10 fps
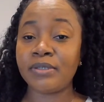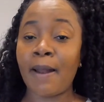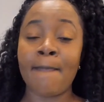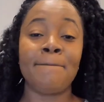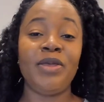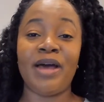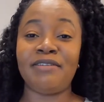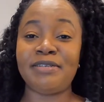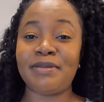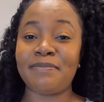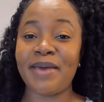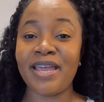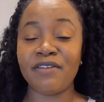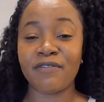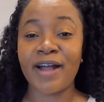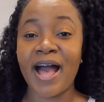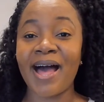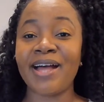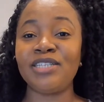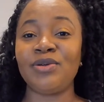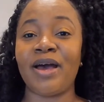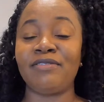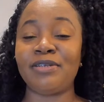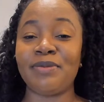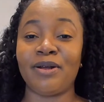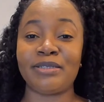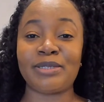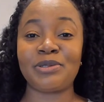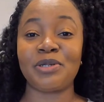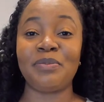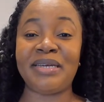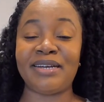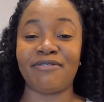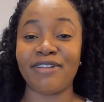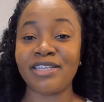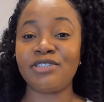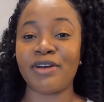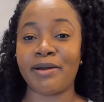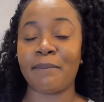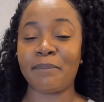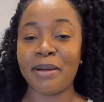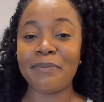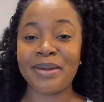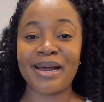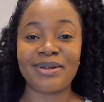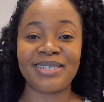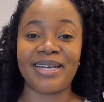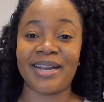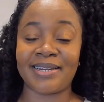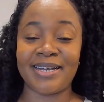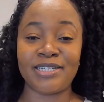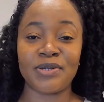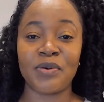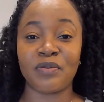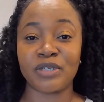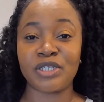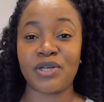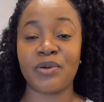You have to be paying for ads. You have to be on social media really trying to pump it out to get clients over to you.